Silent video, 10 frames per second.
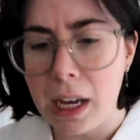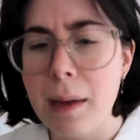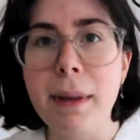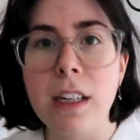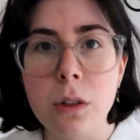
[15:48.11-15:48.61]

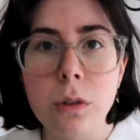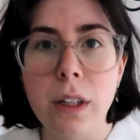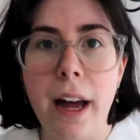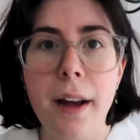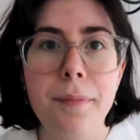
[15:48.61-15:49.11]
I mean
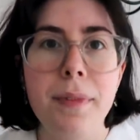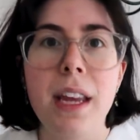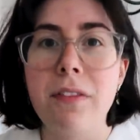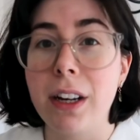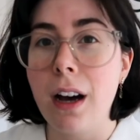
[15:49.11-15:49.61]
cooler,
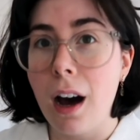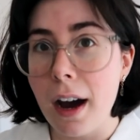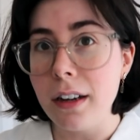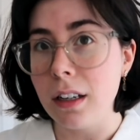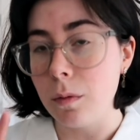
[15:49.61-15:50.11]
if a
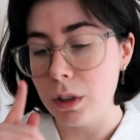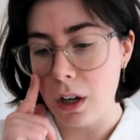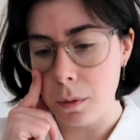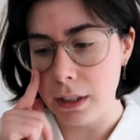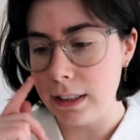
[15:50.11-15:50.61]
cardigan would
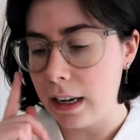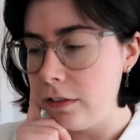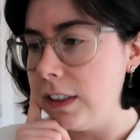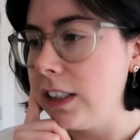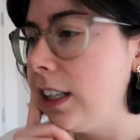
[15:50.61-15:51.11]
go with this
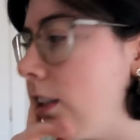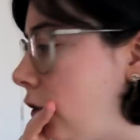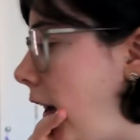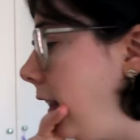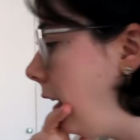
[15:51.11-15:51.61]
outfit. So let's
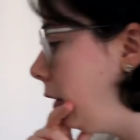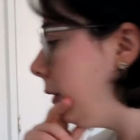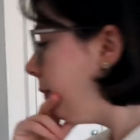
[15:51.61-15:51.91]
try that on.